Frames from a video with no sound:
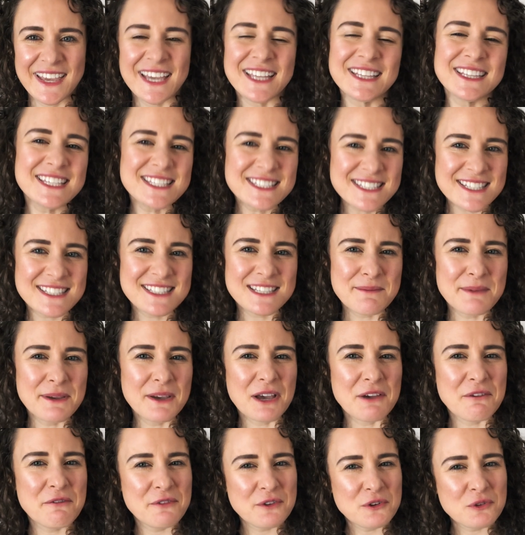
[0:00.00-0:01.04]
And this is something
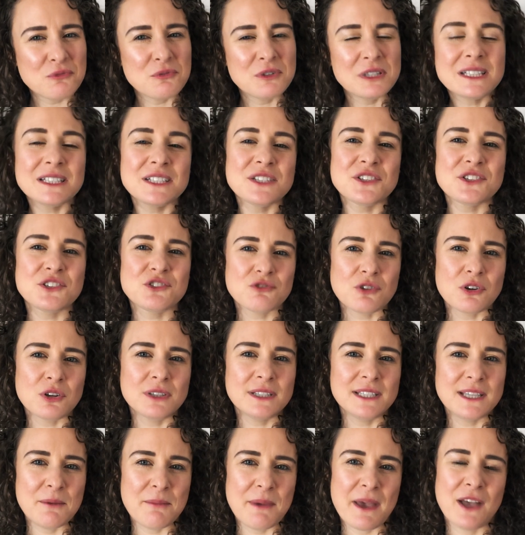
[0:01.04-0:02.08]
I feel really
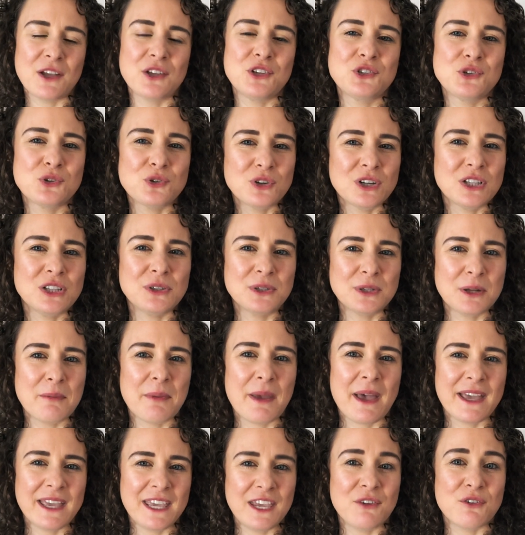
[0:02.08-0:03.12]
strongly about and talk a lot
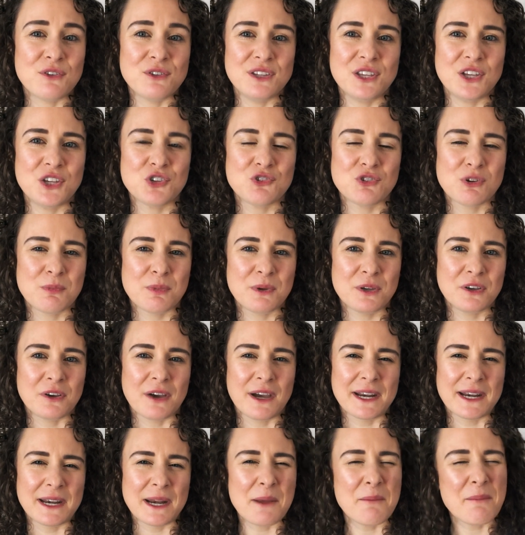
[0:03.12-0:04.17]
about here on the Intrepid
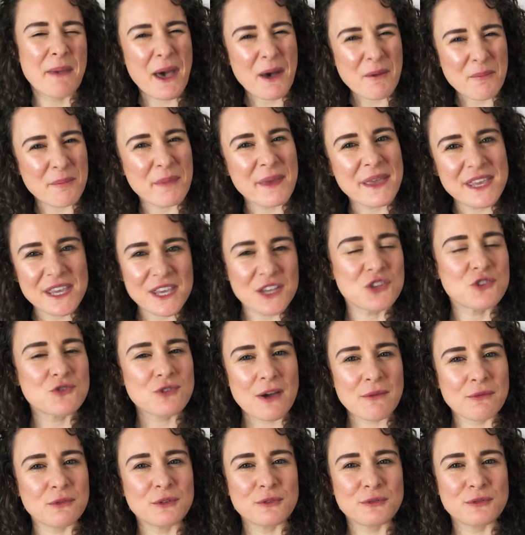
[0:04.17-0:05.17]
Guide and about being travel